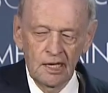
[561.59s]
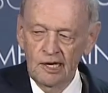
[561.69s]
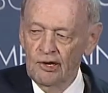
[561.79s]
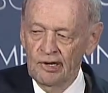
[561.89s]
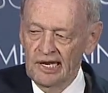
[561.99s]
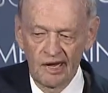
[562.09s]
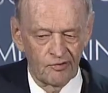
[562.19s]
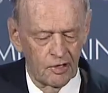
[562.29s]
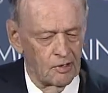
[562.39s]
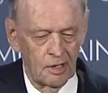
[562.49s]
You know, he
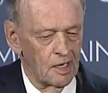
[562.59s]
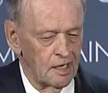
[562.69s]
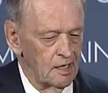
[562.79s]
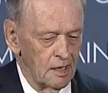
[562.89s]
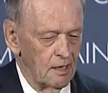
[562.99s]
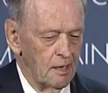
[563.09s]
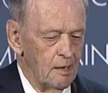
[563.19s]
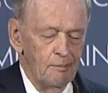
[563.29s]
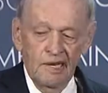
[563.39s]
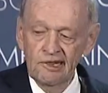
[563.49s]
never
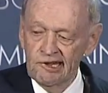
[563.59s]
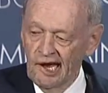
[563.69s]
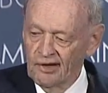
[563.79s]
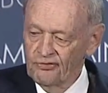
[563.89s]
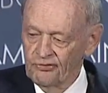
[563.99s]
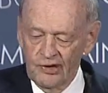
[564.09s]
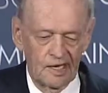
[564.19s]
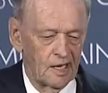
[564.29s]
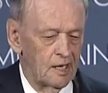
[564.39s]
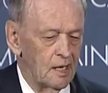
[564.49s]
been tough
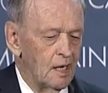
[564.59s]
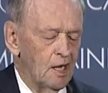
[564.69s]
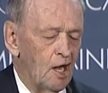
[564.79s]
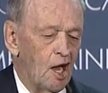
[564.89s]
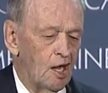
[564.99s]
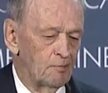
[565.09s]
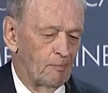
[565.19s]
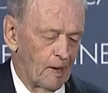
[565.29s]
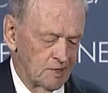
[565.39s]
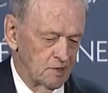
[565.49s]
and
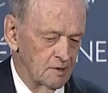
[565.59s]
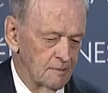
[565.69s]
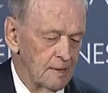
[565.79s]
unpleasant.